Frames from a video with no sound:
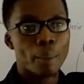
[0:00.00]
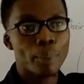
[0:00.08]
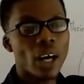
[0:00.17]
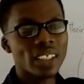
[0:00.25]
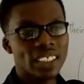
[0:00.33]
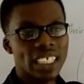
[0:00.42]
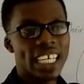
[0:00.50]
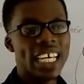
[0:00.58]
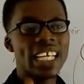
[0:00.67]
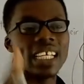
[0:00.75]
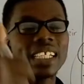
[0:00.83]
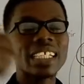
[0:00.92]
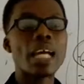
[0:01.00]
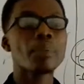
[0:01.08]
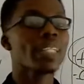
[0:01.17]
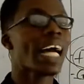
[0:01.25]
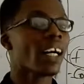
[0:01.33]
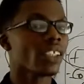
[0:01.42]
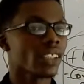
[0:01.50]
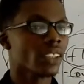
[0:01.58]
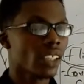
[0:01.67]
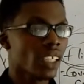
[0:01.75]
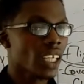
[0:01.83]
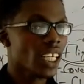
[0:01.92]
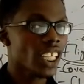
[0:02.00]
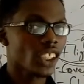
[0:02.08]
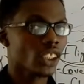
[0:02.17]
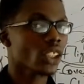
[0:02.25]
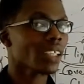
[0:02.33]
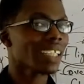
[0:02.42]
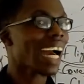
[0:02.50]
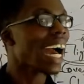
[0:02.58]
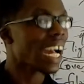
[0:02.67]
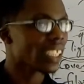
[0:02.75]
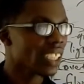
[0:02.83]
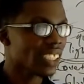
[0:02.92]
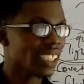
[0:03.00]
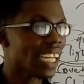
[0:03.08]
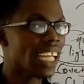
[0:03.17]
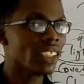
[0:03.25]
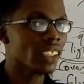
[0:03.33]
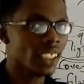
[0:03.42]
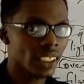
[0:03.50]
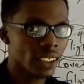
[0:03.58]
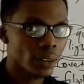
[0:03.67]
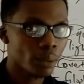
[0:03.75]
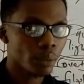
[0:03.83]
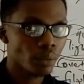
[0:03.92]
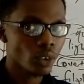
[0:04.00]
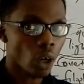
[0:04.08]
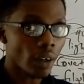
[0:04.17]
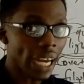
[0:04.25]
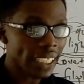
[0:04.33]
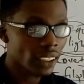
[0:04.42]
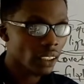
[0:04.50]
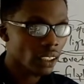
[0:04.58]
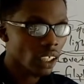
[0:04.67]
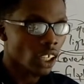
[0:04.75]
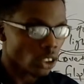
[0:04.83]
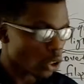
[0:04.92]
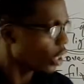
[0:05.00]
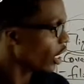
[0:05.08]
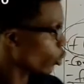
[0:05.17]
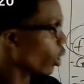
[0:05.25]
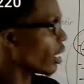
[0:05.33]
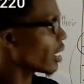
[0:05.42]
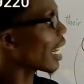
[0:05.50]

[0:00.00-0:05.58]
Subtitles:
But in reptiles, it's not hard, it's leathery. Alright? So this one is